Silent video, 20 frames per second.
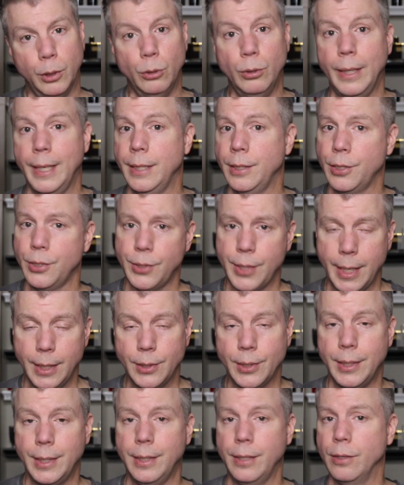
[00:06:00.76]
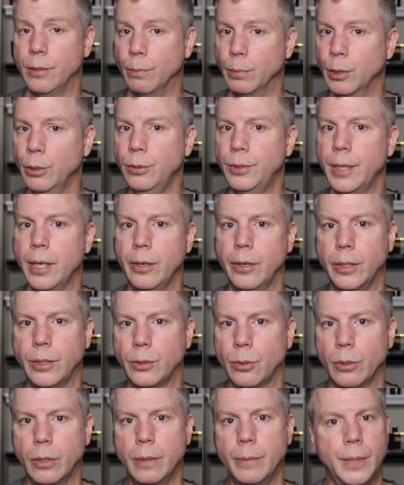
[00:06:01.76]
Blue land just takes it into the blue
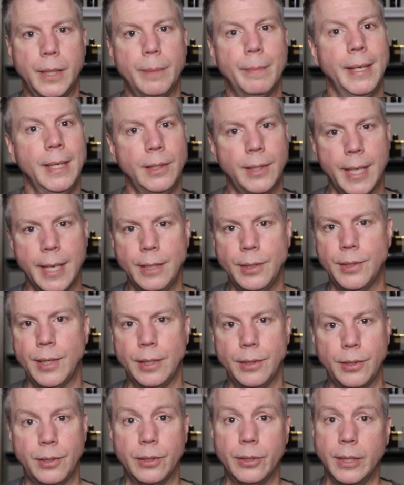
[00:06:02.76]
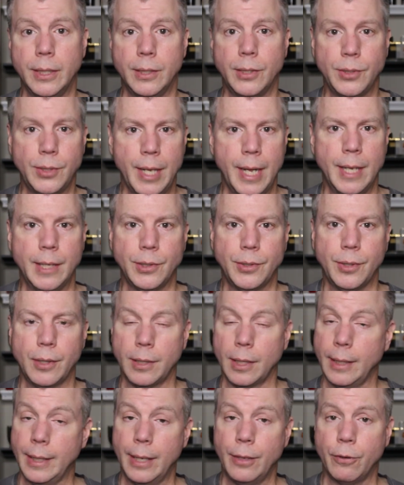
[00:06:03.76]
territory, but it maintains that serious stance that
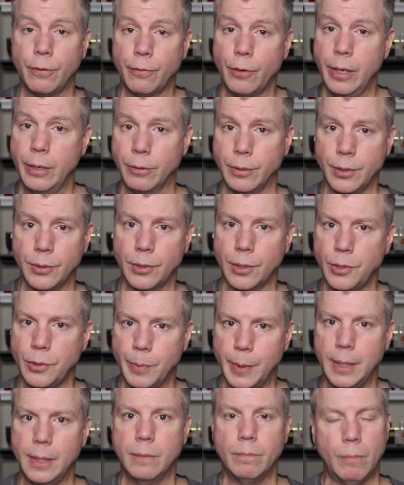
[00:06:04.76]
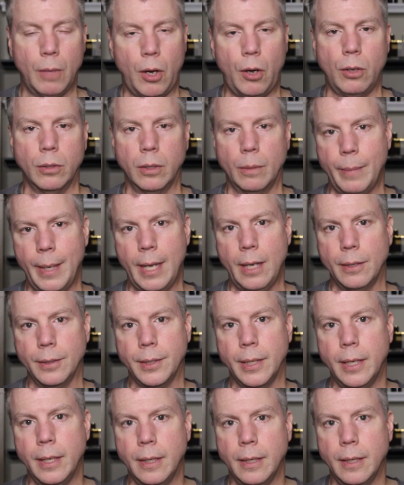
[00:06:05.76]
the leather fragrance has been all about.